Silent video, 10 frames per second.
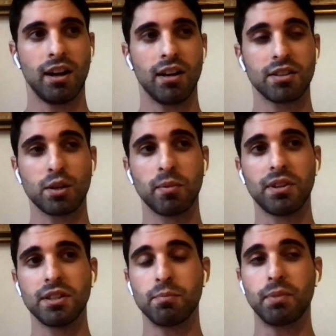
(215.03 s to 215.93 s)
uh, some of
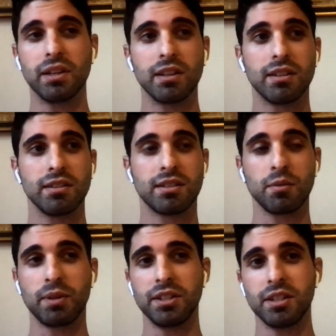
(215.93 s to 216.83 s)
these big
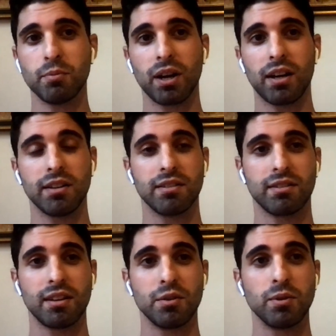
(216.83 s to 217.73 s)
cpg
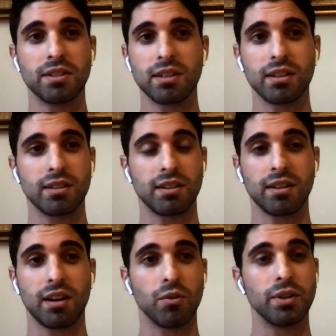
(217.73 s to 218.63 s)
brands that you would see in
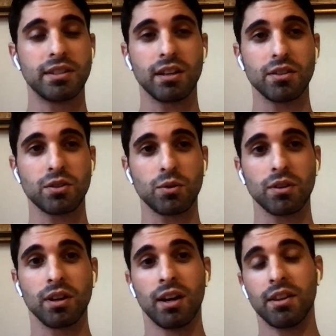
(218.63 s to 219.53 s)
a, a retail
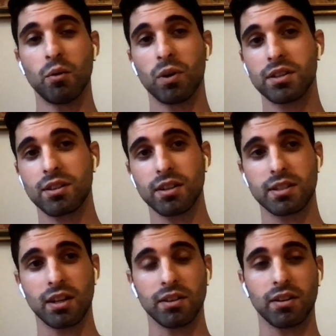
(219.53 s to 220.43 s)
store they want to start
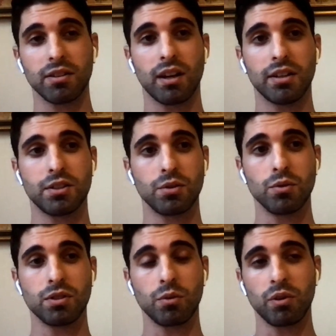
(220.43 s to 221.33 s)
selling online
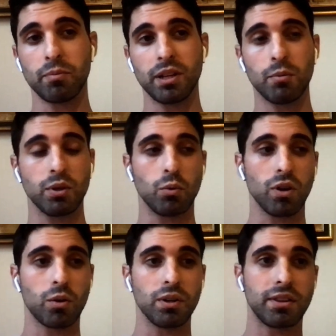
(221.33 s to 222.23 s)
too so we've been able to
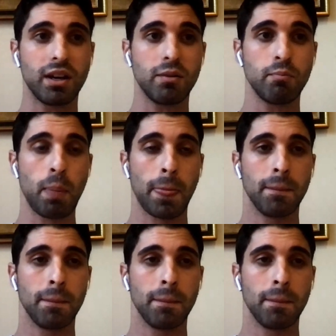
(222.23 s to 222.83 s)
work with them